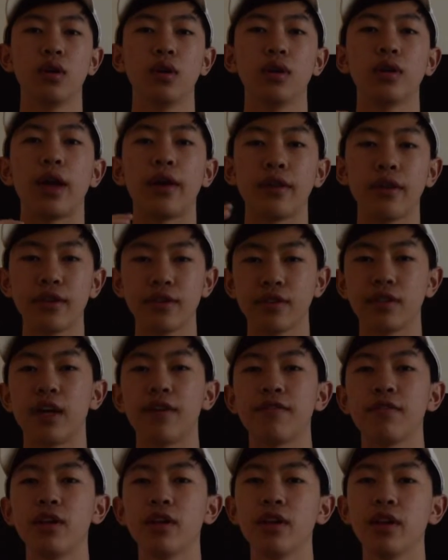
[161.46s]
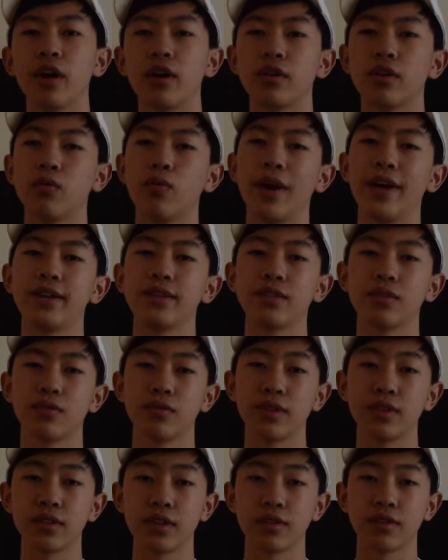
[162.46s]
Now there are definitely other ways to
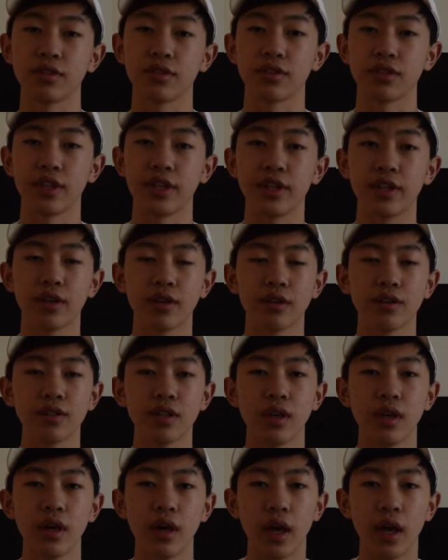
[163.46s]
resell your sneakers,